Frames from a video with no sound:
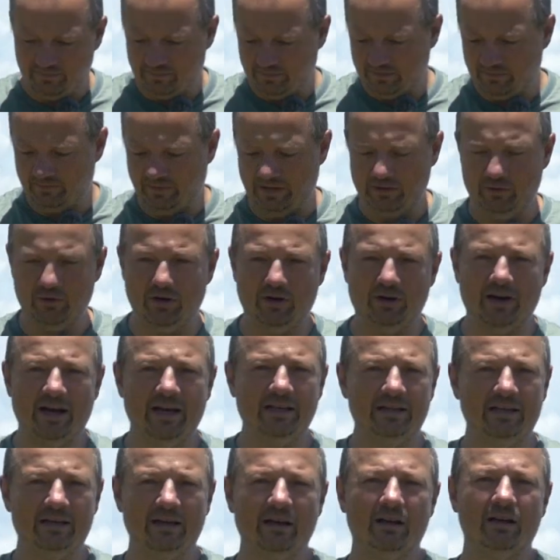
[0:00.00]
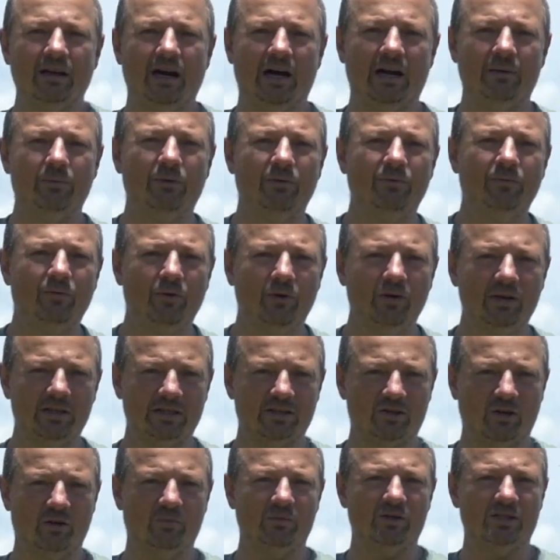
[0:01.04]
when you are riding a carbon foil, it's
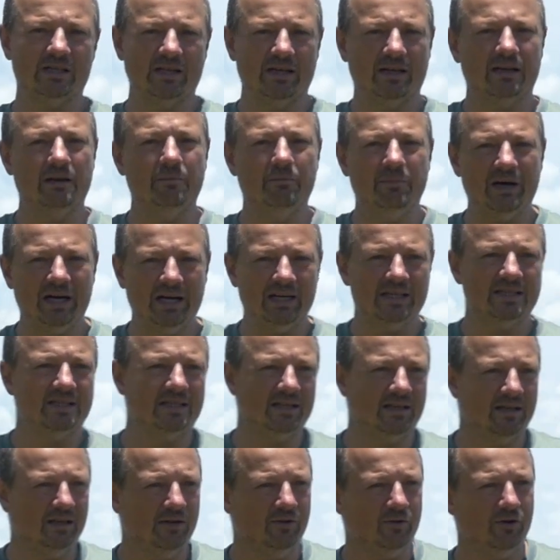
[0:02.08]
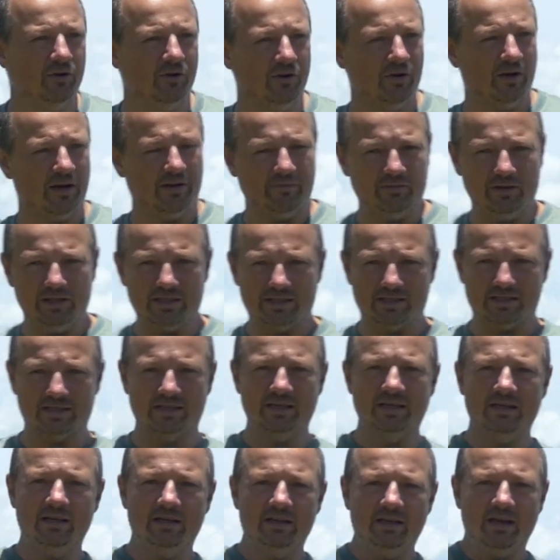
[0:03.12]
almost like a bicycle. You know, you have this
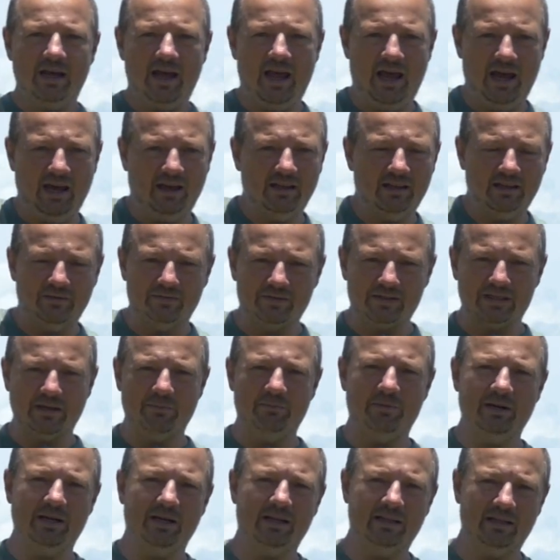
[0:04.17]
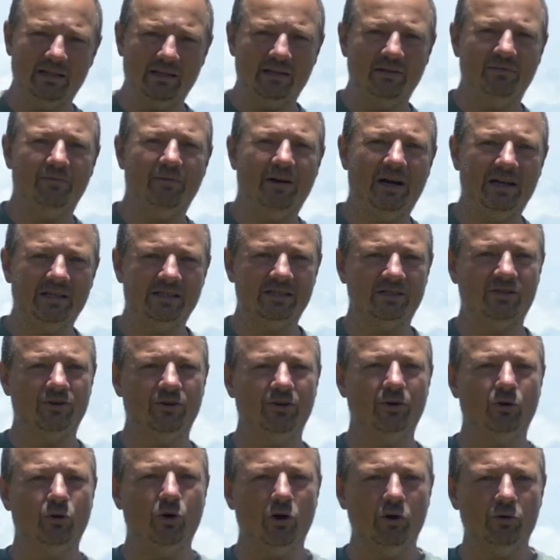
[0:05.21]
active stability. The faster
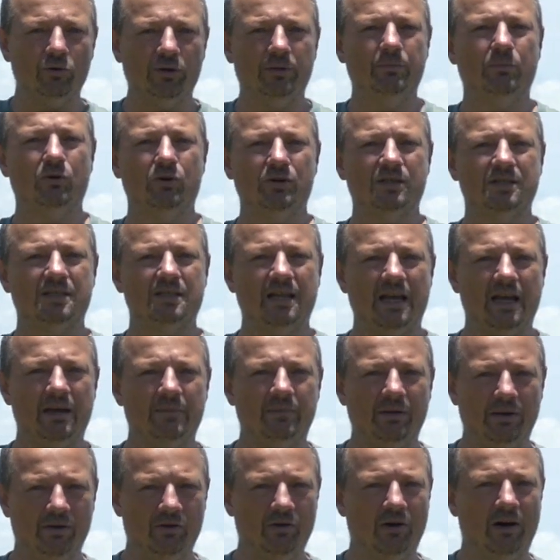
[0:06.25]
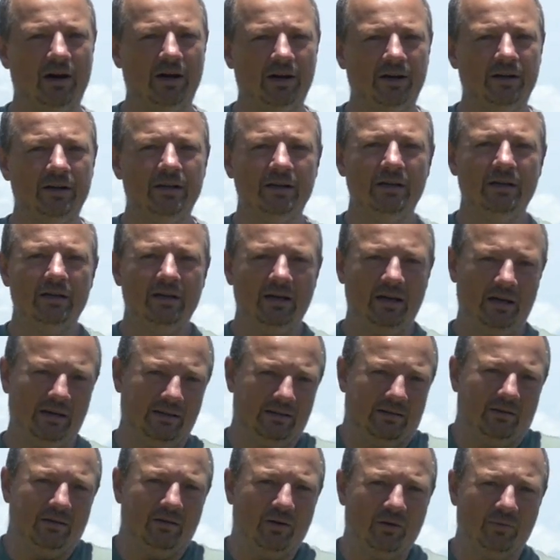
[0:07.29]
you go, the more stable you are.
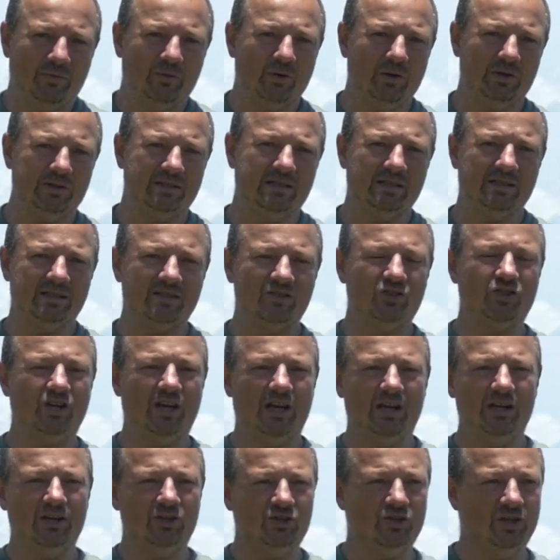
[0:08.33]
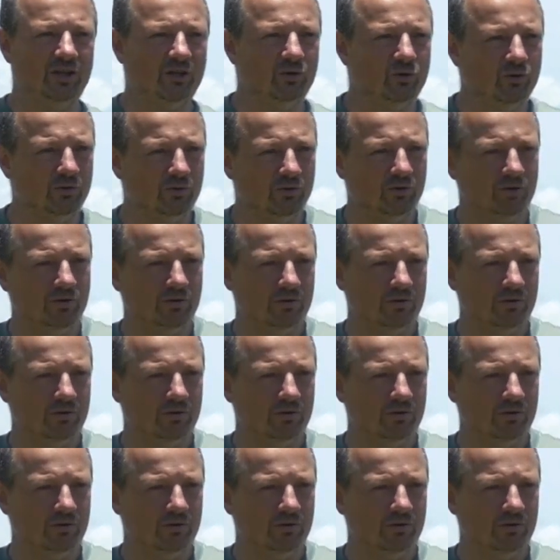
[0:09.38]
And of course it's challenging to